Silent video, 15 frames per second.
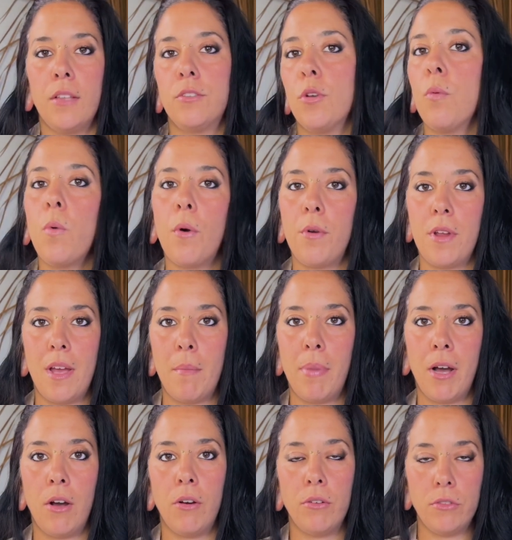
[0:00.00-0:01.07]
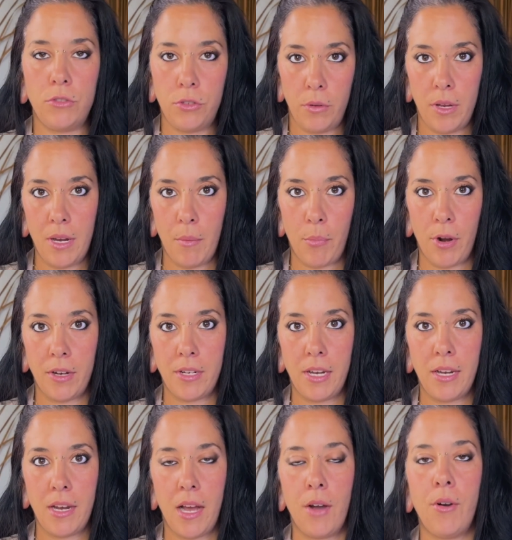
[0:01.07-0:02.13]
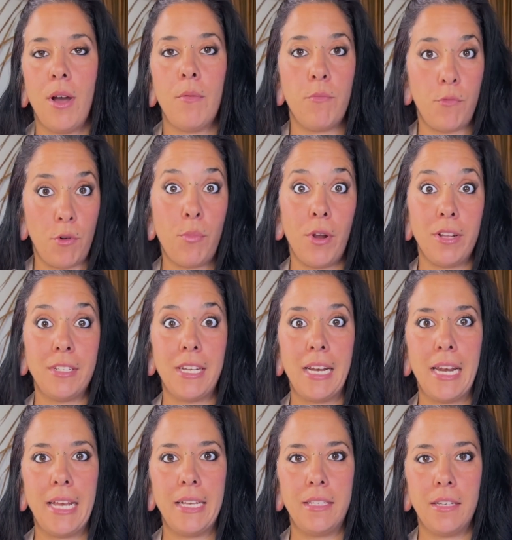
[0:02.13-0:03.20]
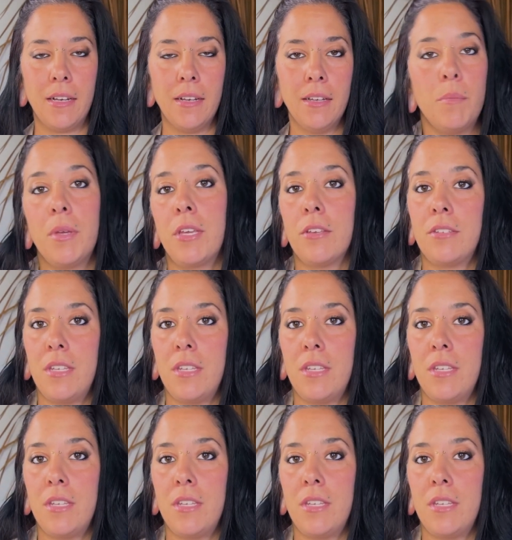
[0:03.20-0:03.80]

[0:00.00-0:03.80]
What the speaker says: And don't worry about doing a branding now and rebranding later, because